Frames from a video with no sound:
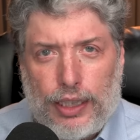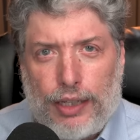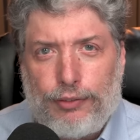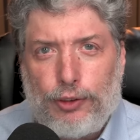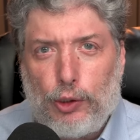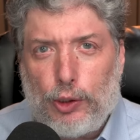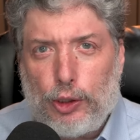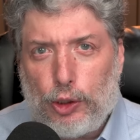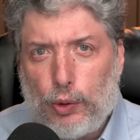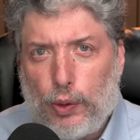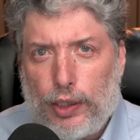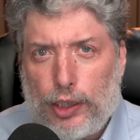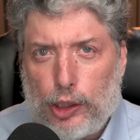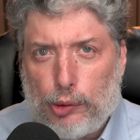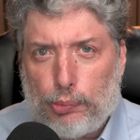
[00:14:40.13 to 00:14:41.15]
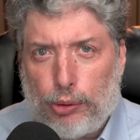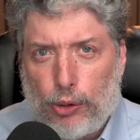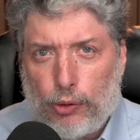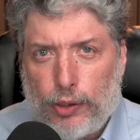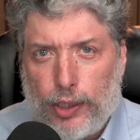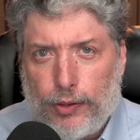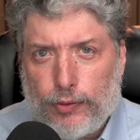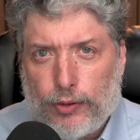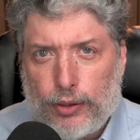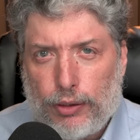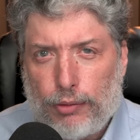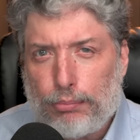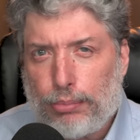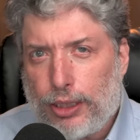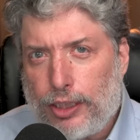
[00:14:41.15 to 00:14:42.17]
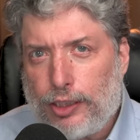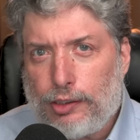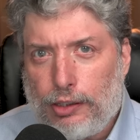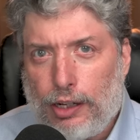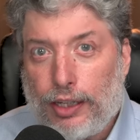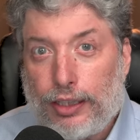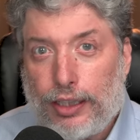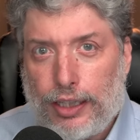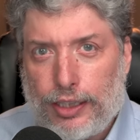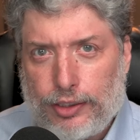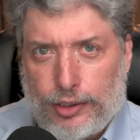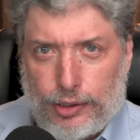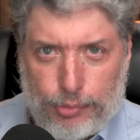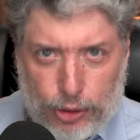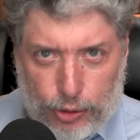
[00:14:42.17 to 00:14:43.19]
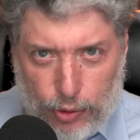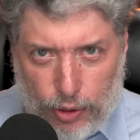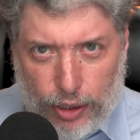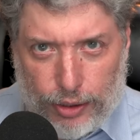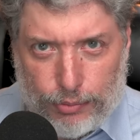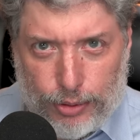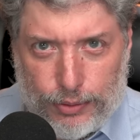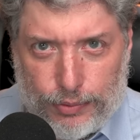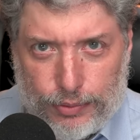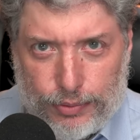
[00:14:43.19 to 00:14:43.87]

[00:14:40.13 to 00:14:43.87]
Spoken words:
If you enjoy these programs, please like and subscribe.